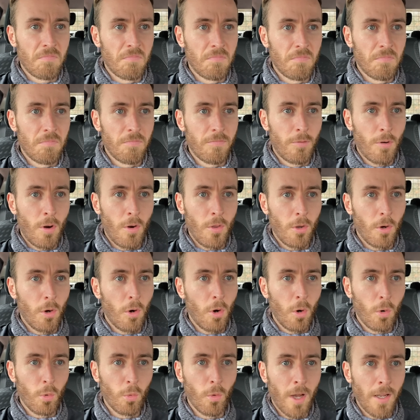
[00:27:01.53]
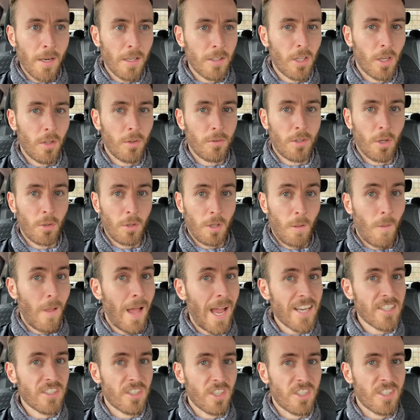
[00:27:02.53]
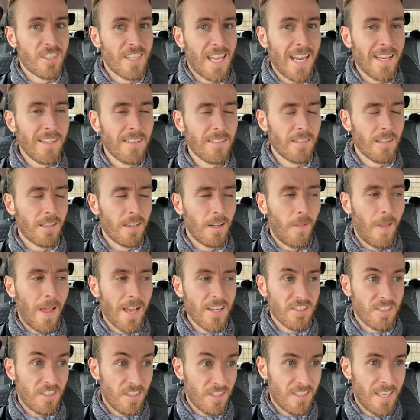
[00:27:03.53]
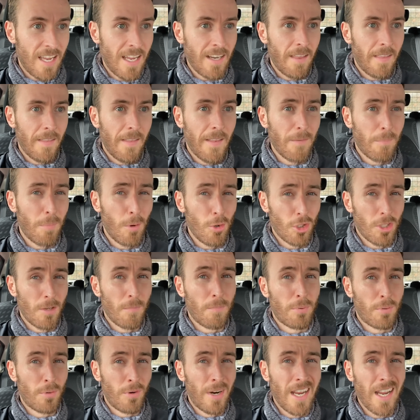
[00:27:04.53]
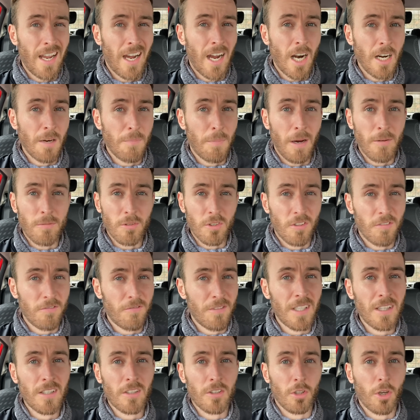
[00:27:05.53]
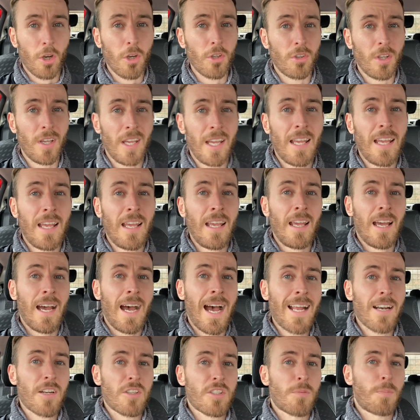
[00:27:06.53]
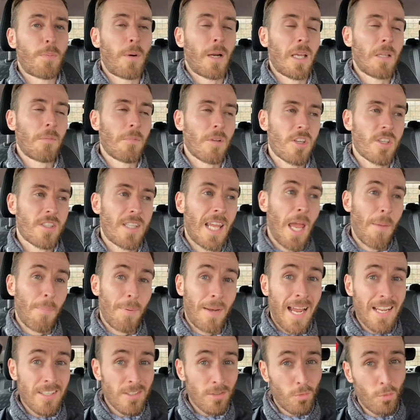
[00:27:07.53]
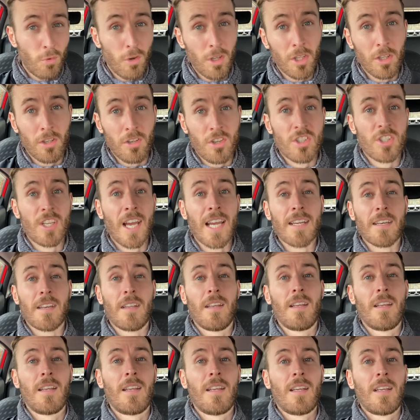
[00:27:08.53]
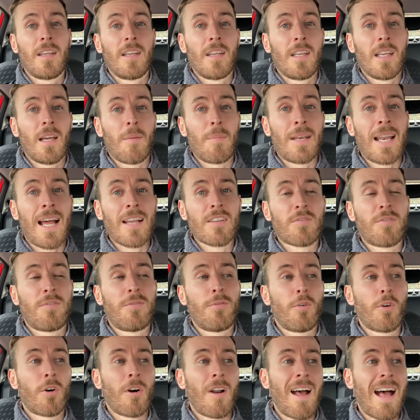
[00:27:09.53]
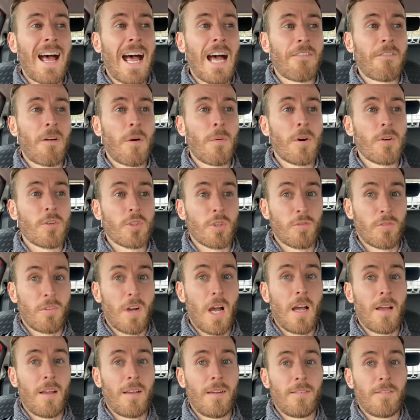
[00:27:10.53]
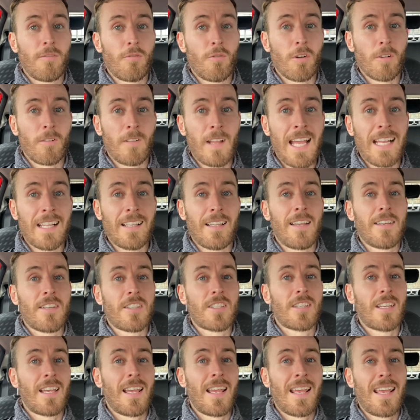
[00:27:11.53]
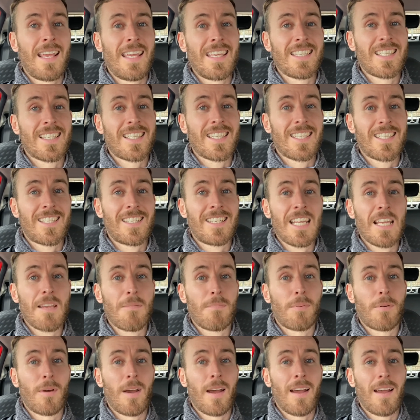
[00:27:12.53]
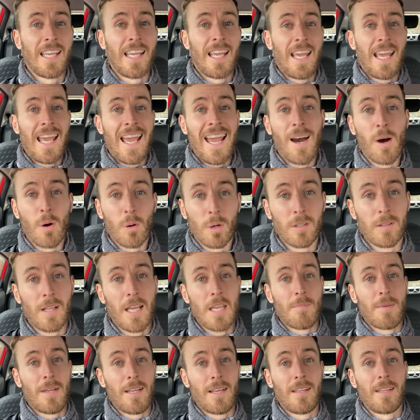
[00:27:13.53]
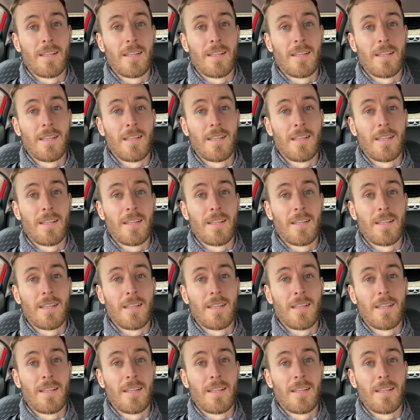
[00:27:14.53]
throughout the whole run until the last ascent, and then I pushed it pretty hard, but I was feeling good. I had a spring in my step, and that's a really good sign. I mean, that's 4.5 hours of relentless, steep hill climbing,